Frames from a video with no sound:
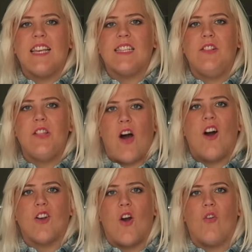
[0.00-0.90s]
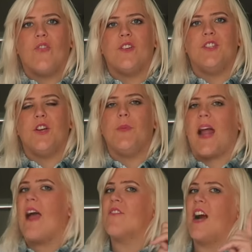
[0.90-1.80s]
is long overdue,
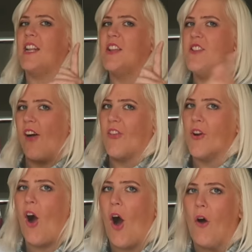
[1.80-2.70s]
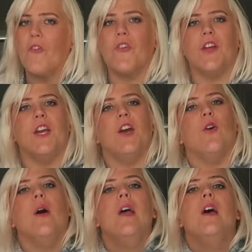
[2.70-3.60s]
but I've got another haul for
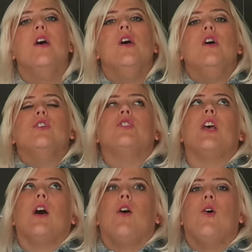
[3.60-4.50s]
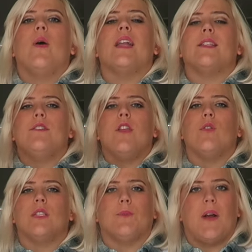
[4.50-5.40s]
you. So it's
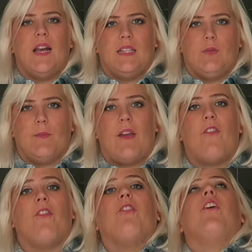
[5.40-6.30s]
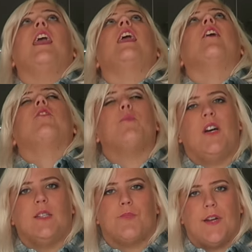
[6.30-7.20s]
no surprise that one of my favorite
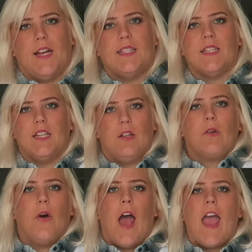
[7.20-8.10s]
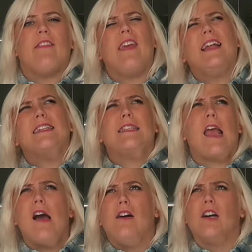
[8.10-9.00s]
plus brands is Eloquii, and they had a
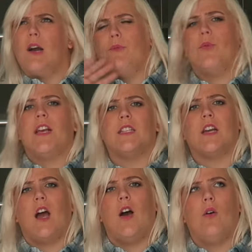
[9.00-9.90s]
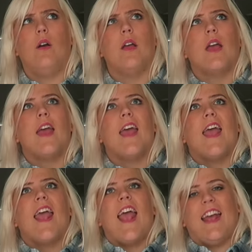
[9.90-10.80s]
sale a couple weeks ago,
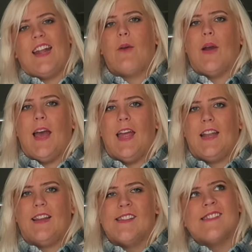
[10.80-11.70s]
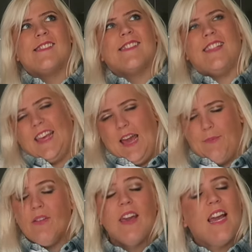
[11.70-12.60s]
and I went click
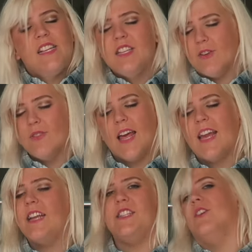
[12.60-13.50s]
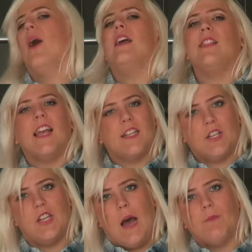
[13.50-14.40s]
happy, like I do. I like
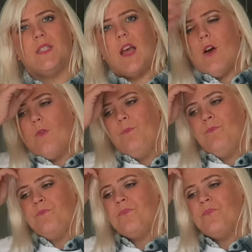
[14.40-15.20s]
to shop. So